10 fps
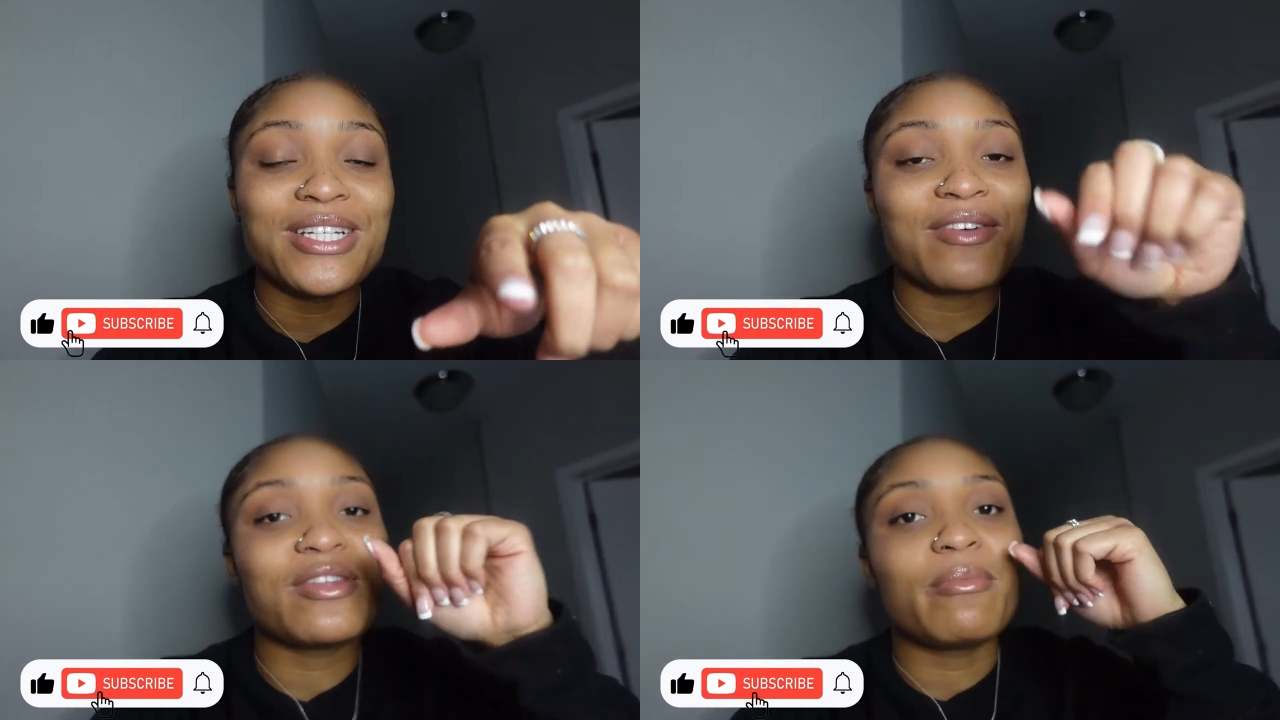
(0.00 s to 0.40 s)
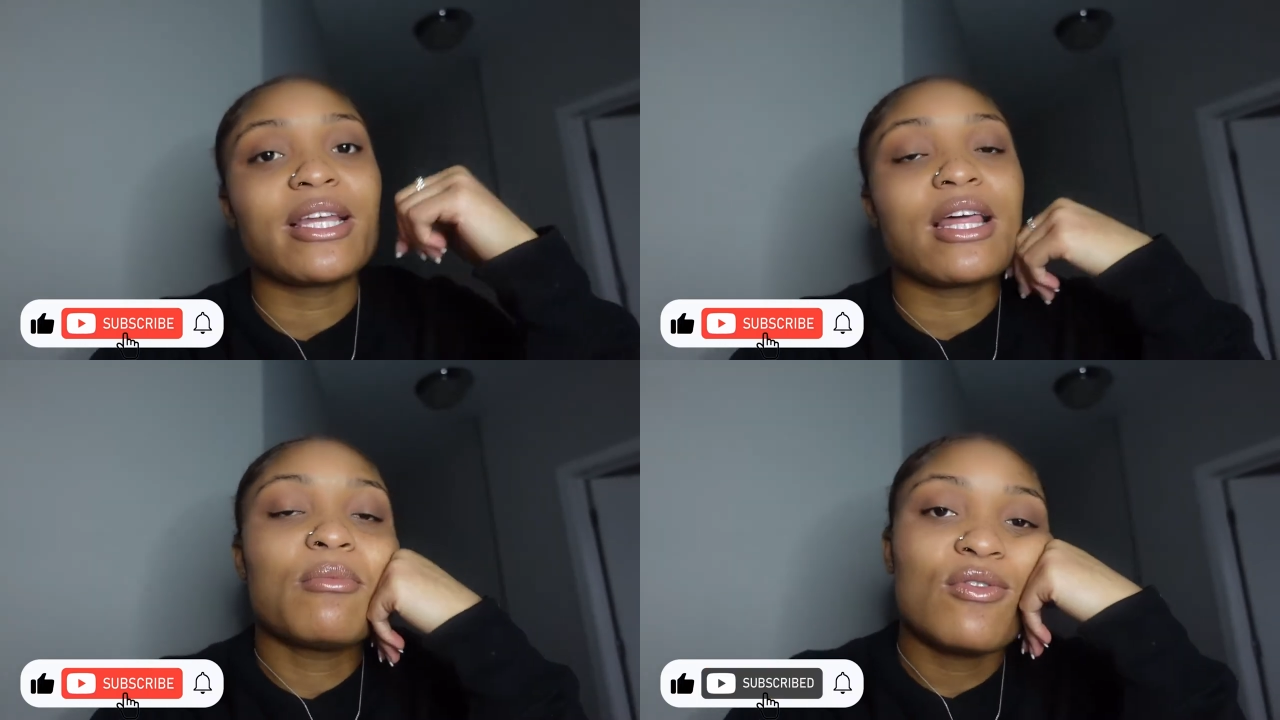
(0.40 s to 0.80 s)
definitely
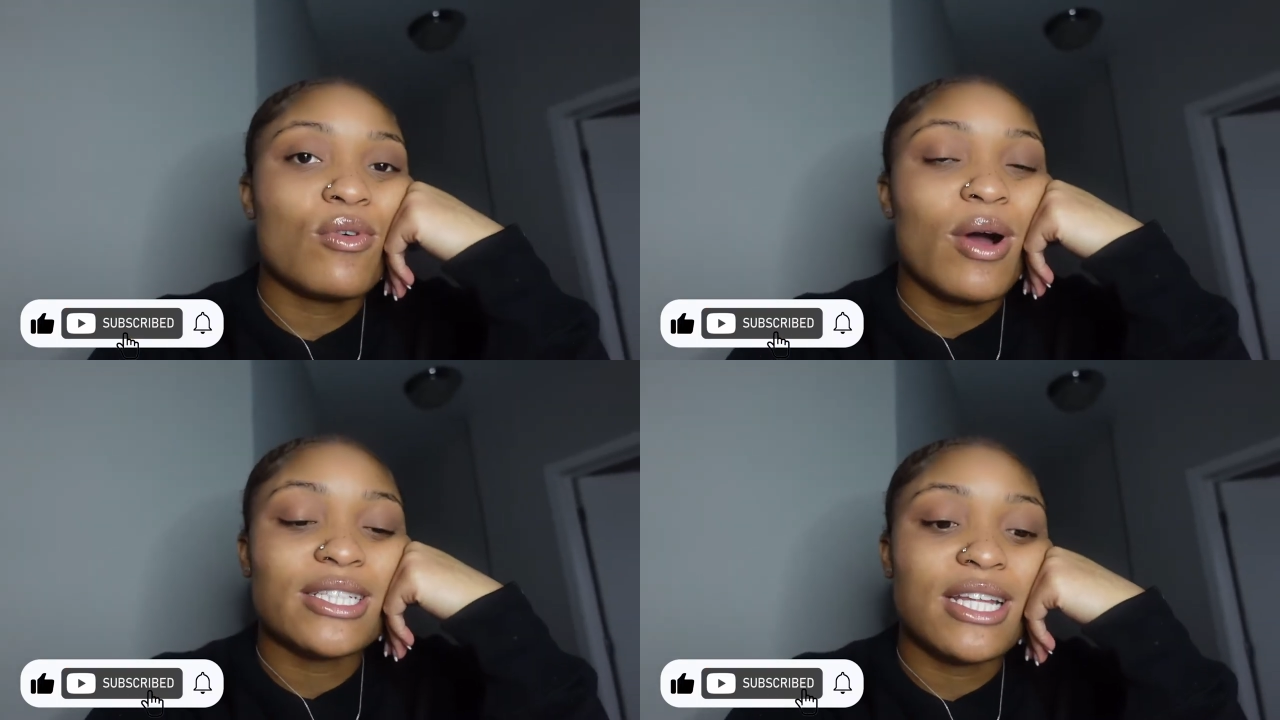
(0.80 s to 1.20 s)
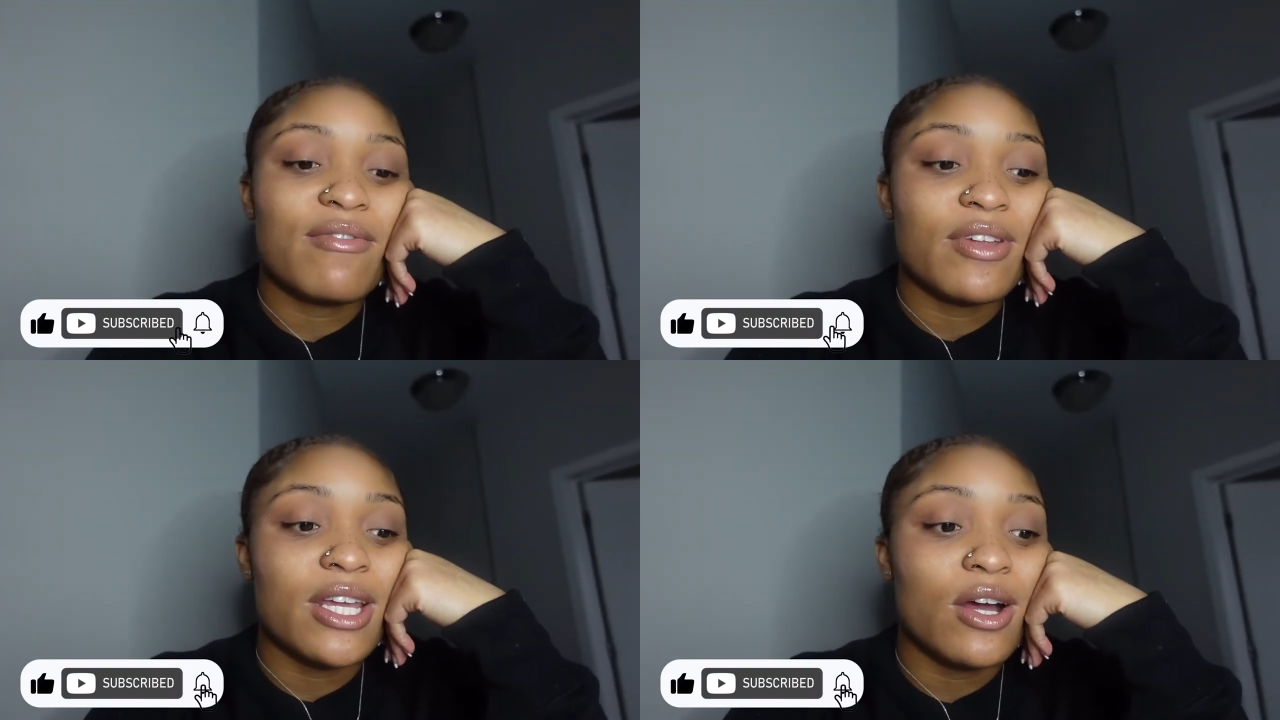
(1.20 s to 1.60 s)
make that move and watch
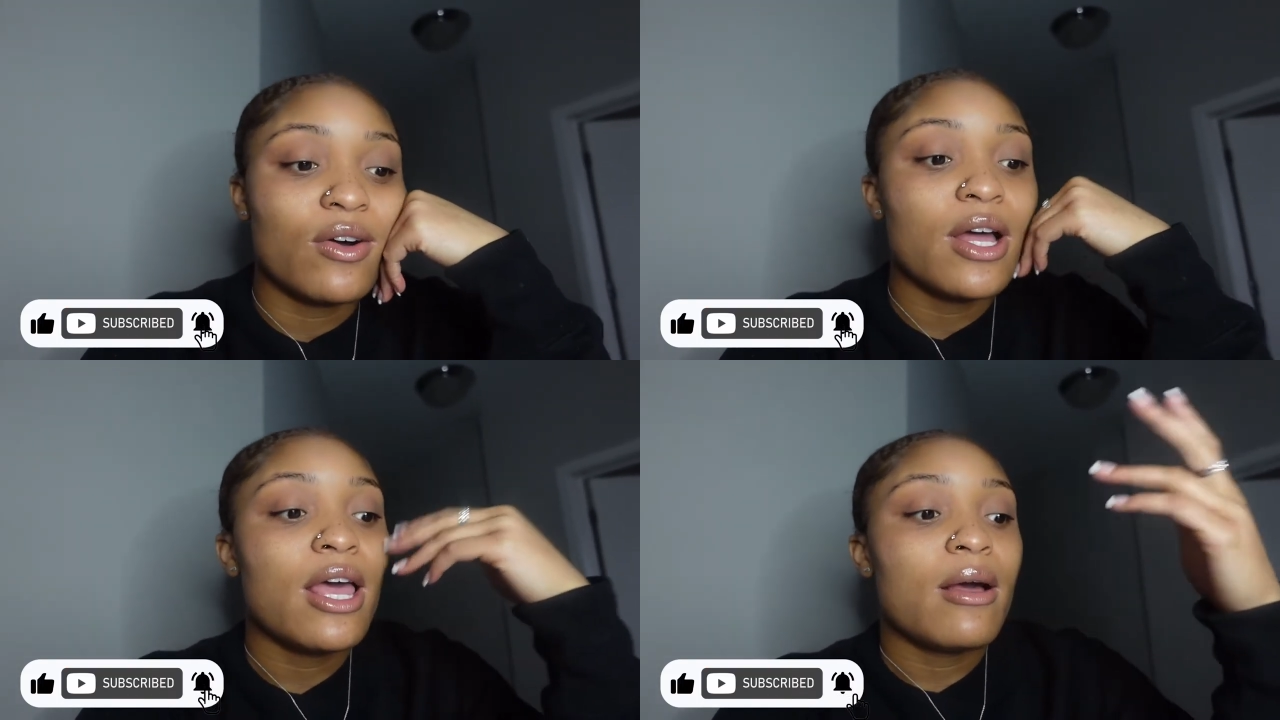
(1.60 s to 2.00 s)
that video.